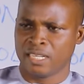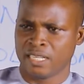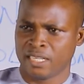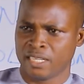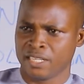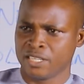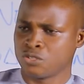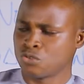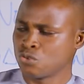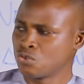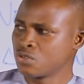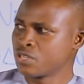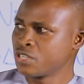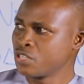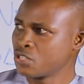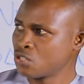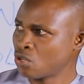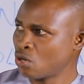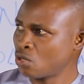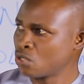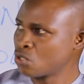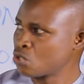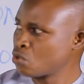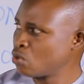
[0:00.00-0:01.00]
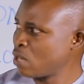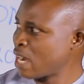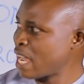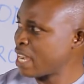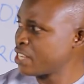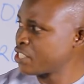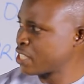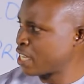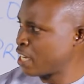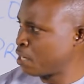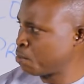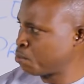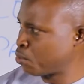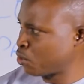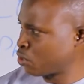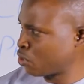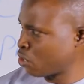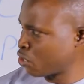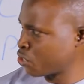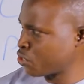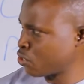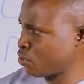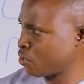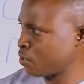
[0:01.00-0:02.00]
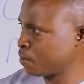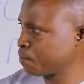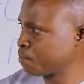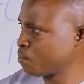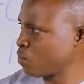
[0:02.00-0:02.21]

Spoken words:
it will result to large-scale production.